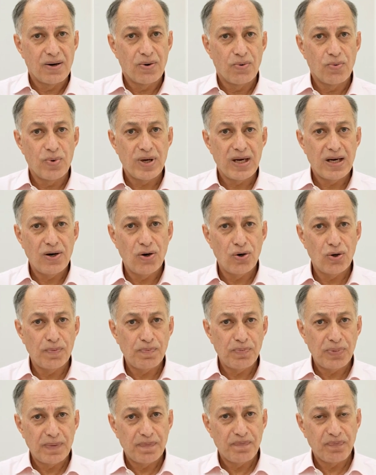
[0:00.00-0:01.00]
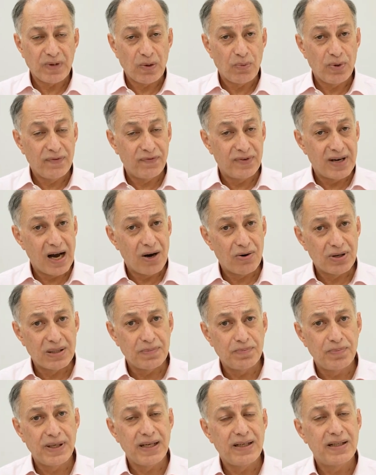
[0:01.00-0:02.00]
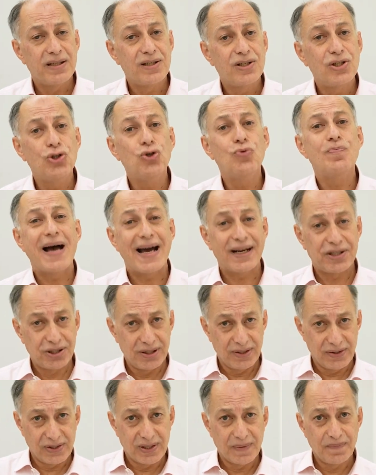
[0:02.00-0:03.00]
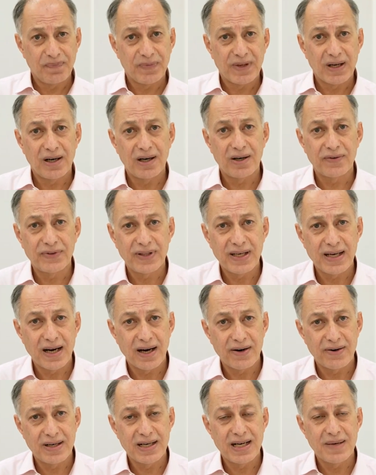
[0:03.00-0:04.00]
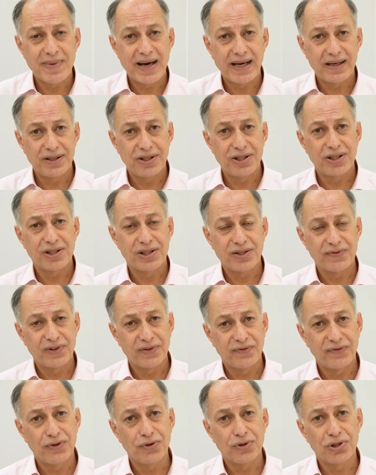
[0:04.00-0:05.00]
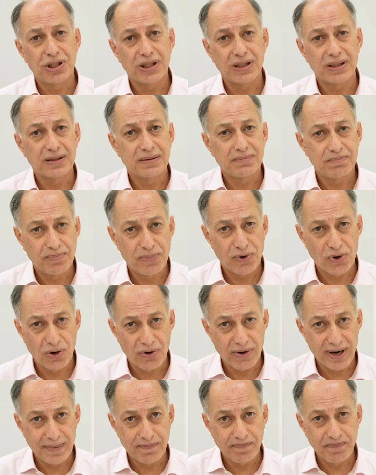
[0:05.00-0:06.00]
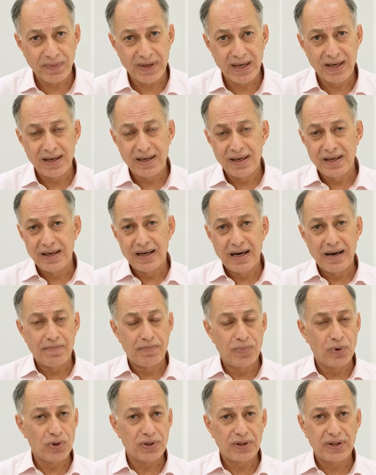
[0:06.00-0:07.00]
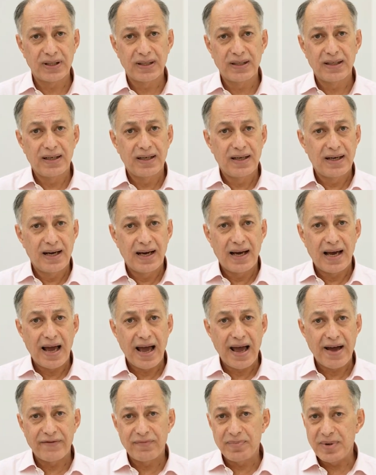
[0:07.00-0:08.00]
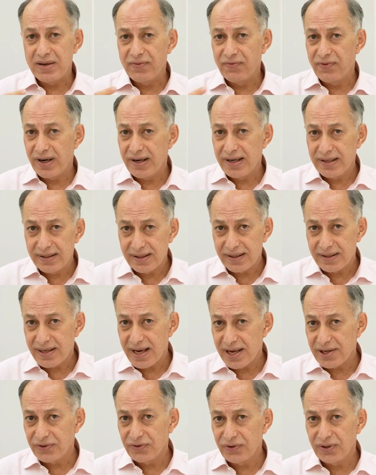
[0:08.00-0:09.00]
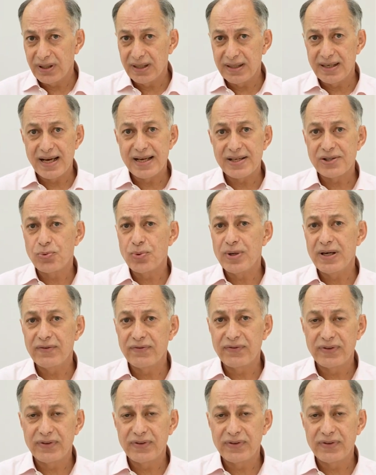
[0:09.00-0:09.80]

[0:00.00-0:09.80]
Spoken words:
We hope we've now completed 2 batches of the R&D Managers of the Future program. Both have been very successful, and as